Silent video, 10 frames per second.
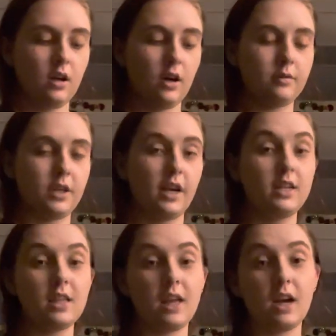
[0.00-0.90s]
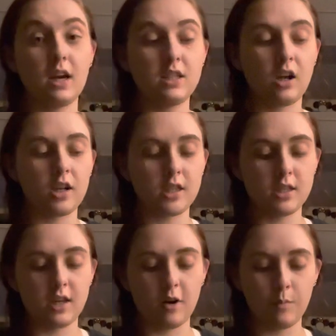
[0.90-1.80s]
I'm trying to like cut
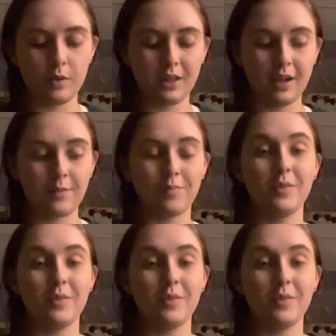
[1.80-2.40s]
toxins out, but like